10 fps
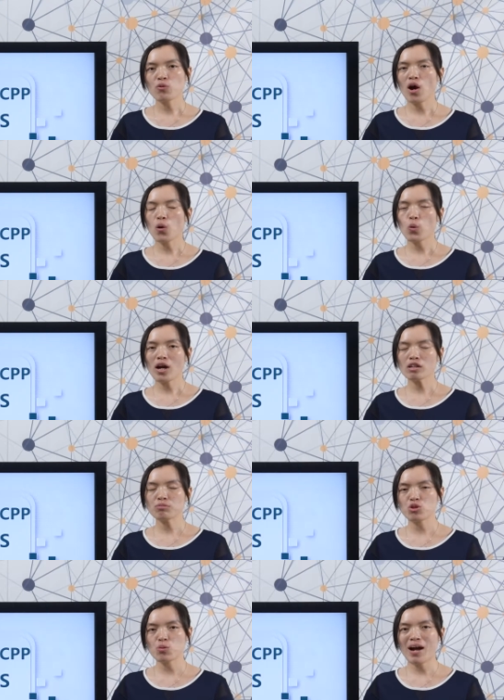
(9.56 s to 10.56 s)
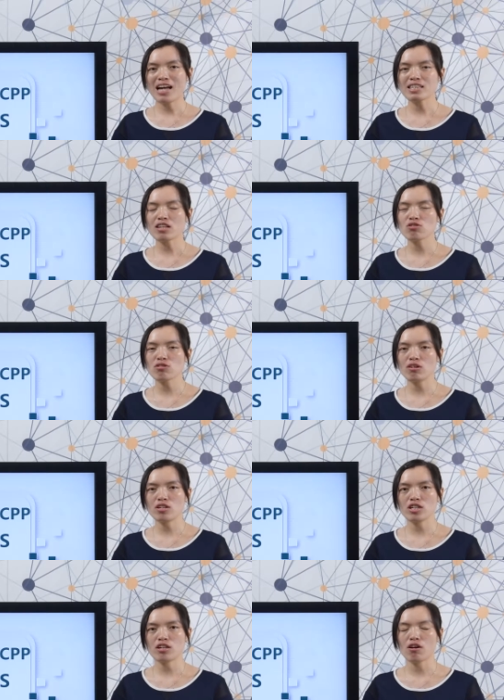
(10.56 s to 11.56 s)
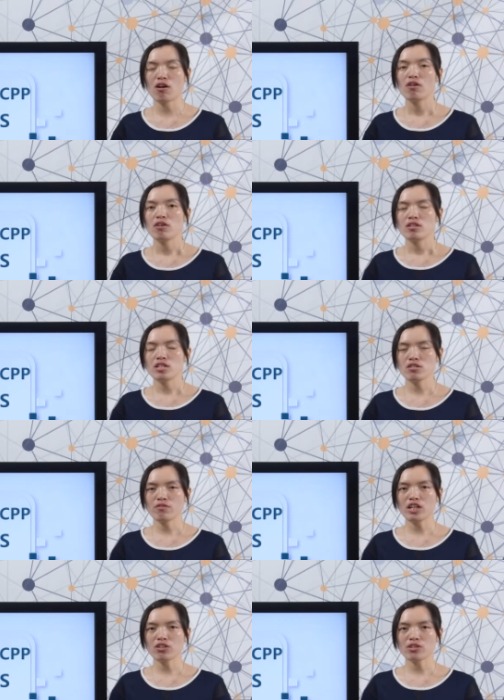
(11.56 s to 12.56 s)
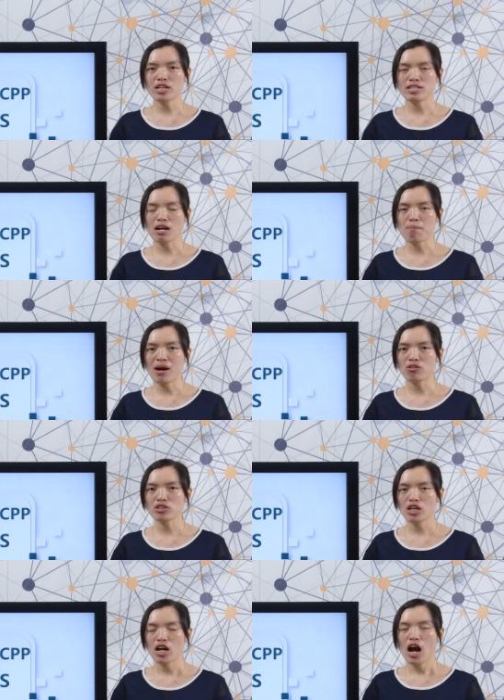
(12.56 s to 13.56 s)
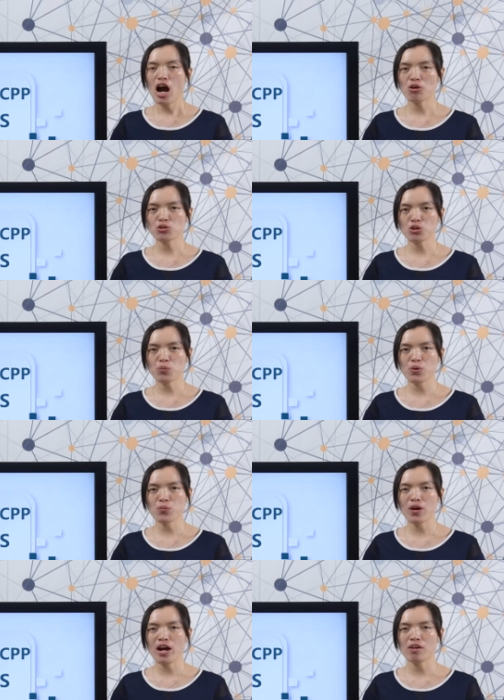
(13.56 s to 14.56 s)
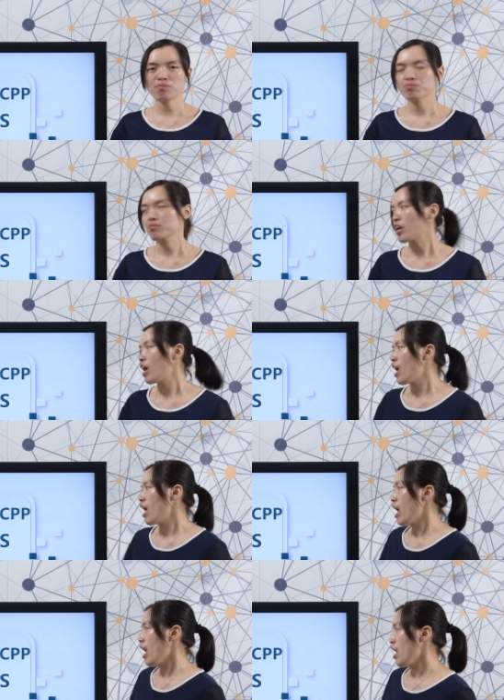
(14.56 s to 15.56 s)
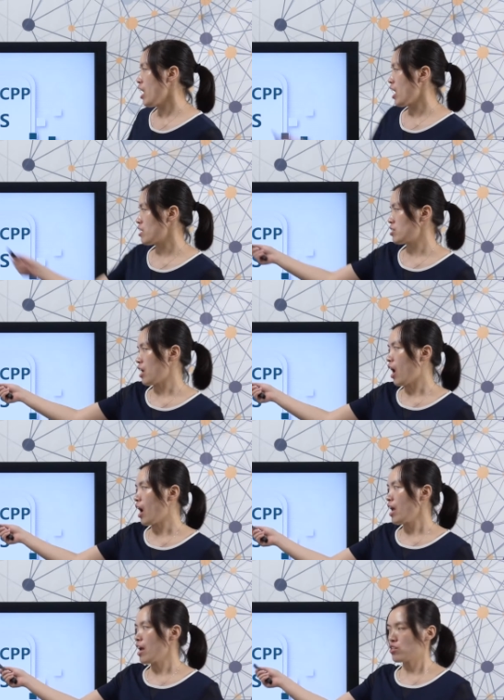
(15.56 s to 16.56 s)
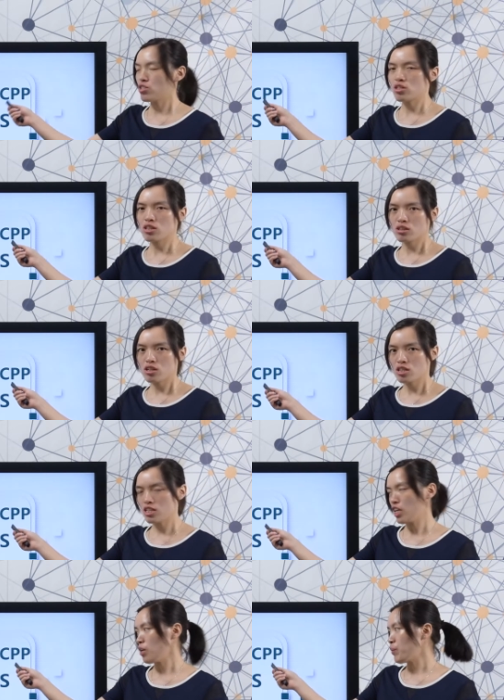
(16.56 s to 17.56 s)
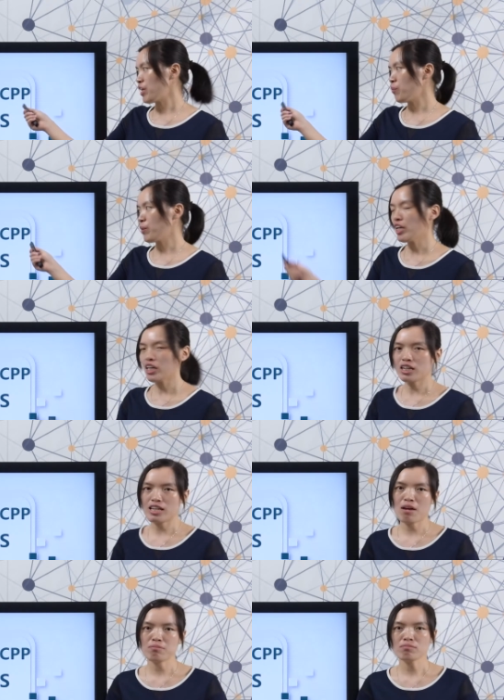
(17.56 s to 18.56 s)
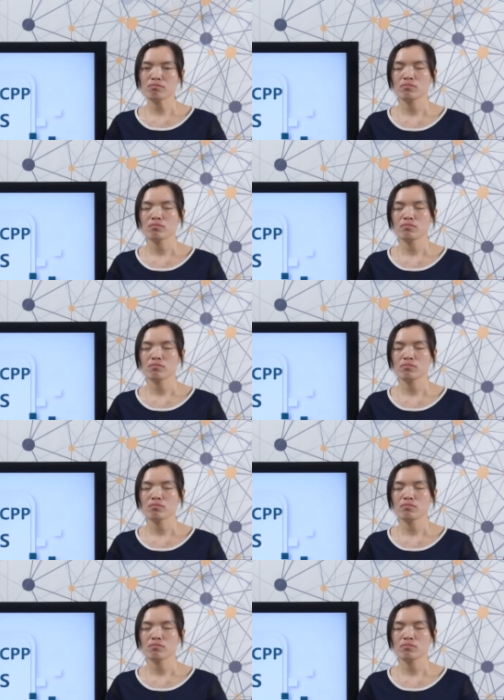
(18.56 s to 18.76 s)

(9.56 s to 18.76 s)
everyone, welcome to Passtcert channel. This video is about how to prepare A S I S C P P exam.